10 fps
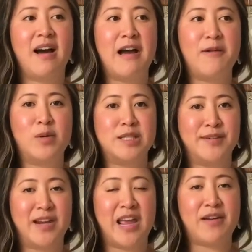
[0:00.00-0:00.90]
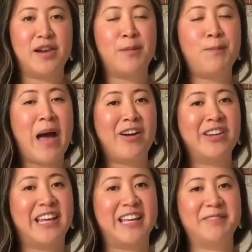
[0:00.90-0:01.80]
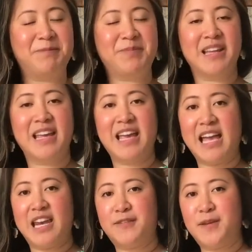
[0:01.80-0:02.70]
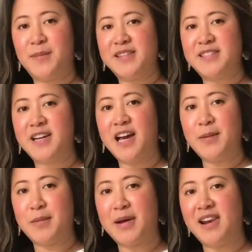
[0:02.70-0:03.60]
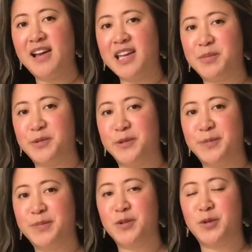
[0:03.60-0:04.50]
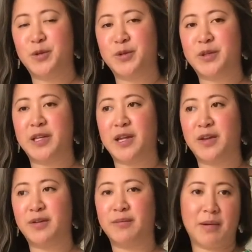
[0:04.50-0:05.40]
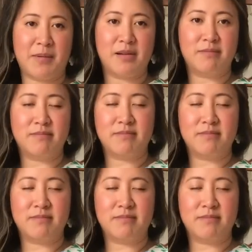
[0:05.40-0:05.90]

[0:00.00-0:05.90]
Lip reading: I always feel like if I look back on it in a few months' time, I might like it more, or you know, I might